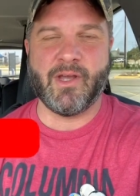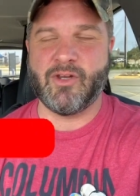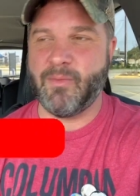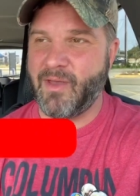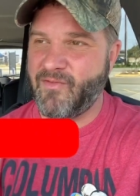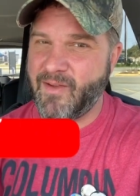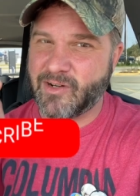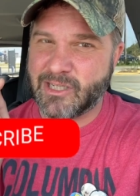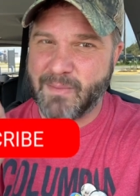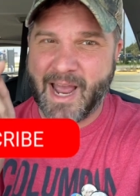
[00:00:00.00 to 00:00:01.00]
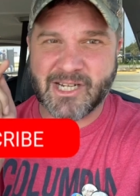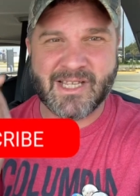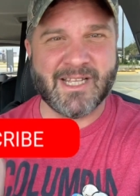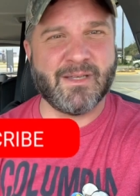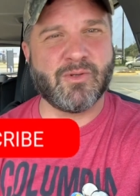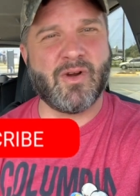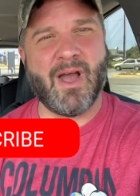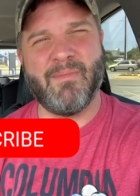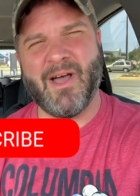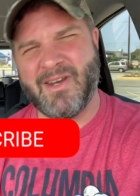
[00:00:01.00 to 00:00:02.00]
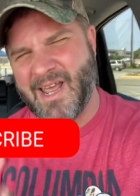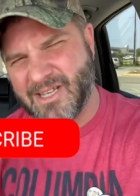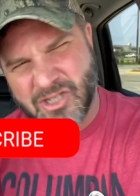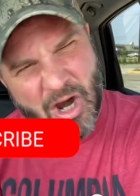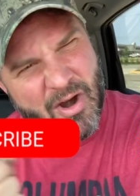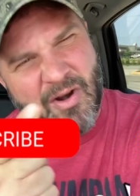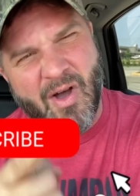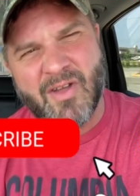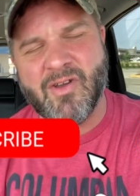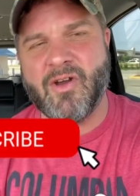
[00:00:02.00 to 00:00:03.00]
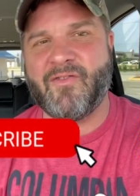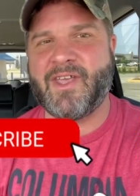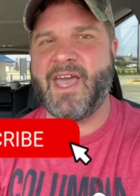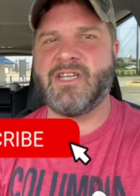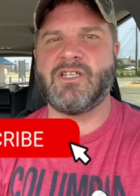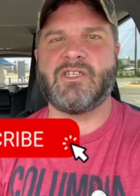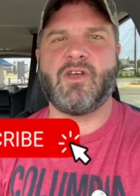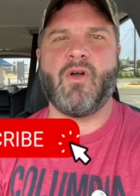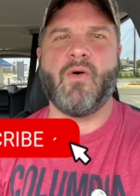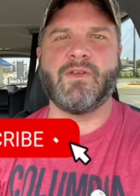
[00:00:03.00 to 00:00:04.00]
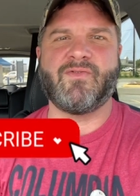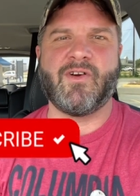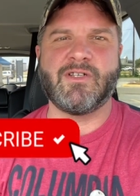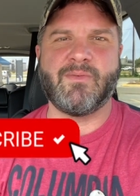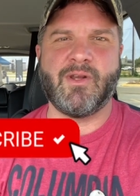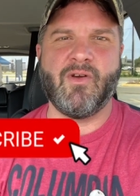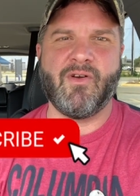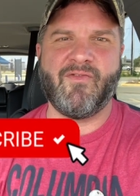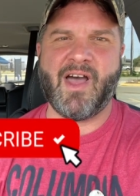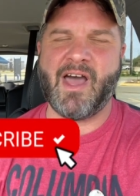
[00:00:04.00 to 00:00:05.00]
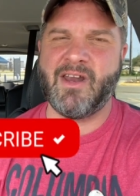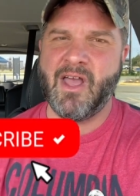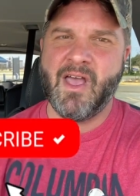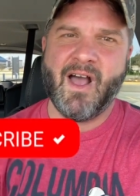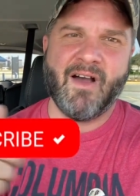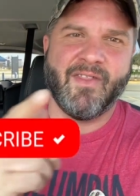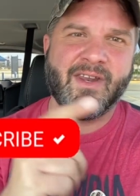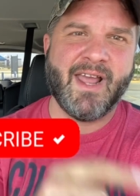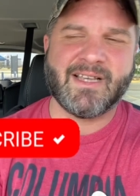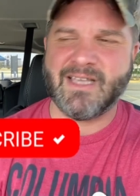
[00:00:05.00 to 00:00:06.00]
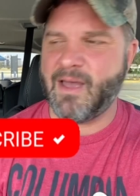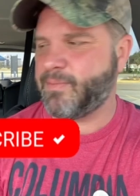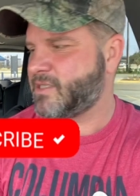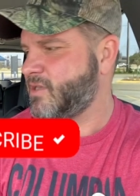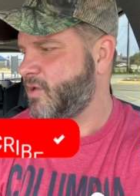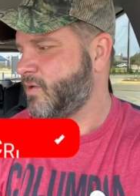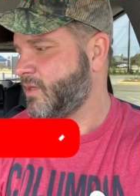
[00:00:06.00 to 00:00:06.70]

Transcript: do me a favor, smash that subscribe button and turn on notifications so you're always first to be notified of the next episode.